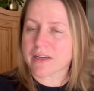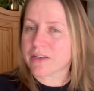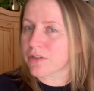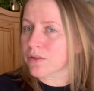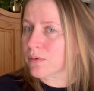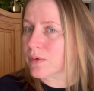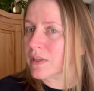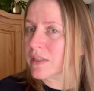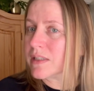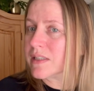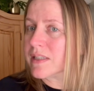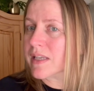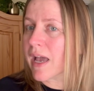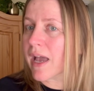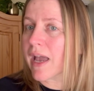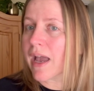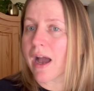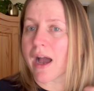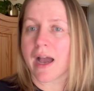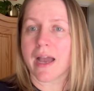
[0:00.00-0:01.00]
do want to
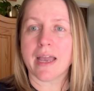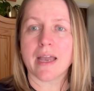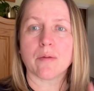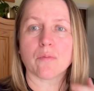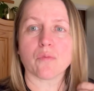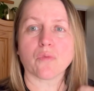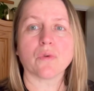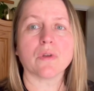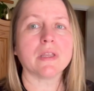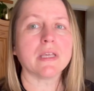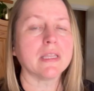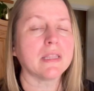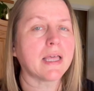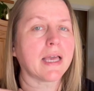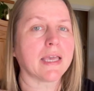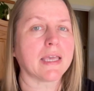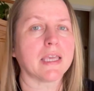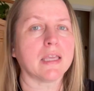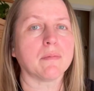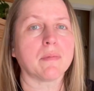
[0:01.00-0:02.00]
say, I am really
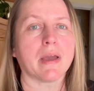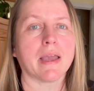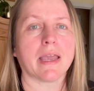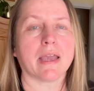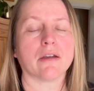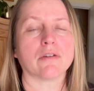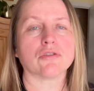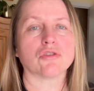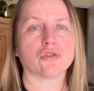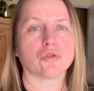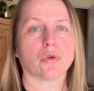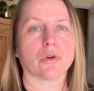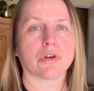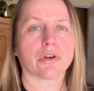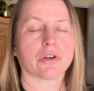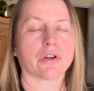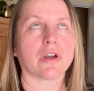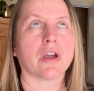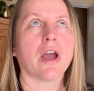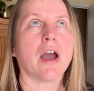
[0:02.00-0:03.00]
liking my hair
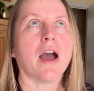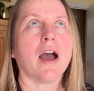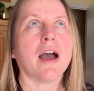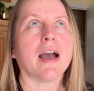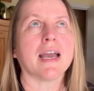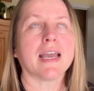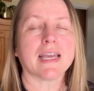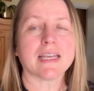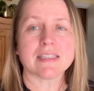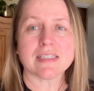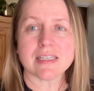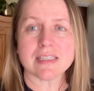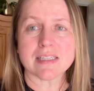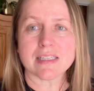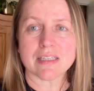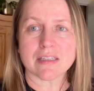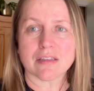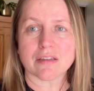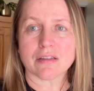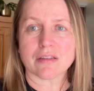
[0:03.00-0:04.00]
shorter. It
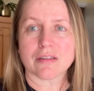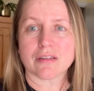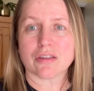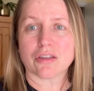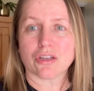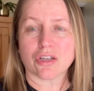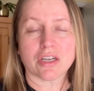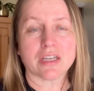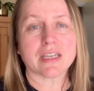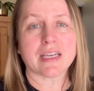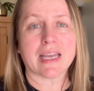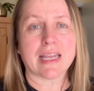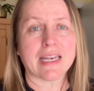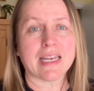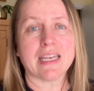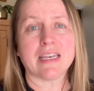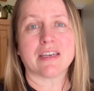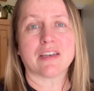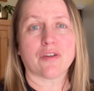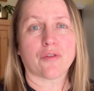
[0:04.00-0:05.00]
doesn't look
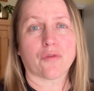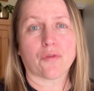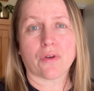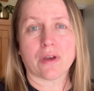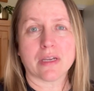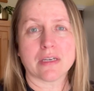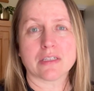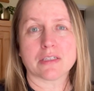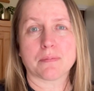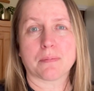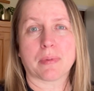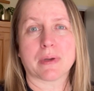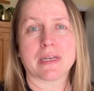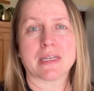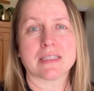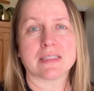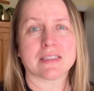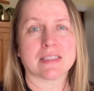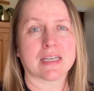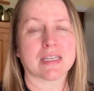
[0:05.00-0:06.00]
any different, but
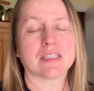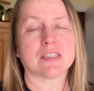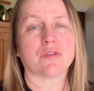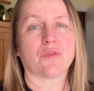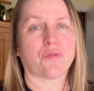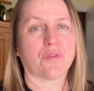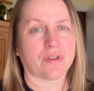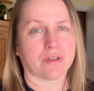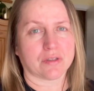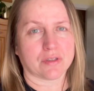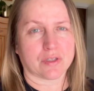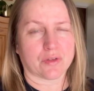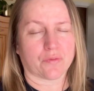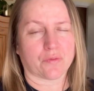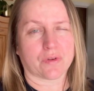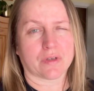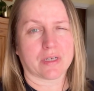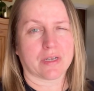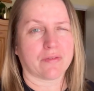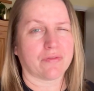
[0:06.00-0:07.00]
it does feel
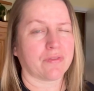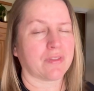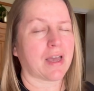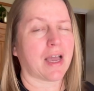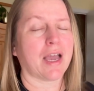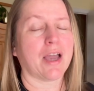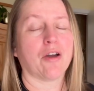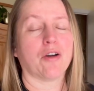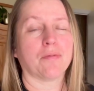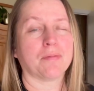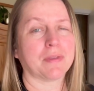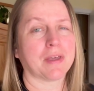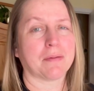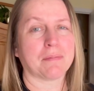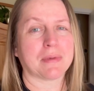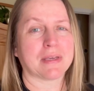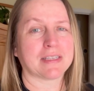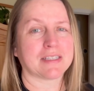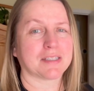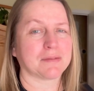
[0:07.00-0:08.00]
different. I hope that
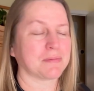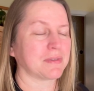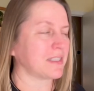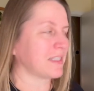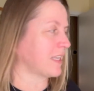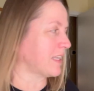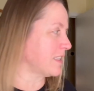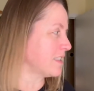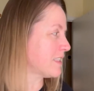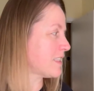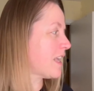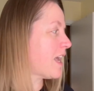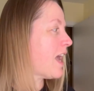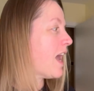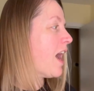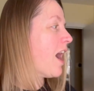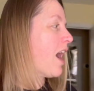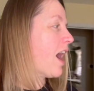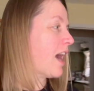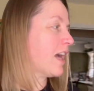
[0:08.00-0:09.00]
makes some sense.
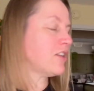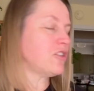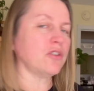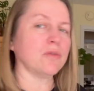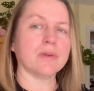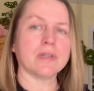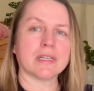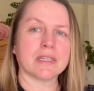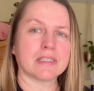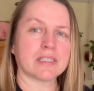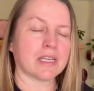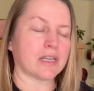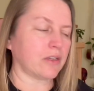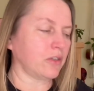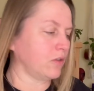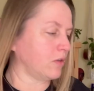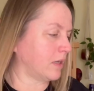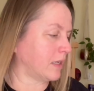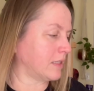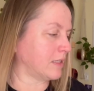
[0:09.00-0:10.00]
I do want to tell
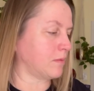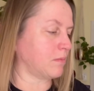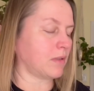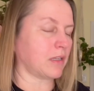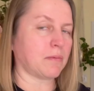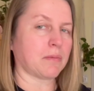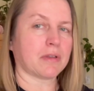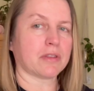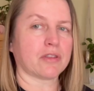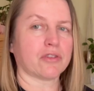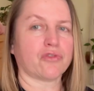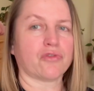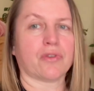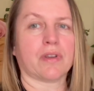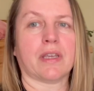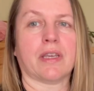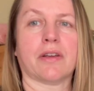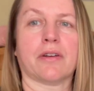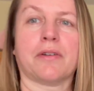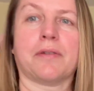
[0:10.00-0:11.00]
you guys something about the
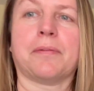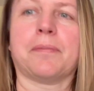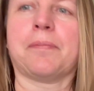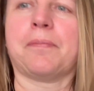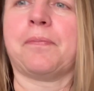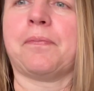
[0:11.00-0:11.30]
tree here.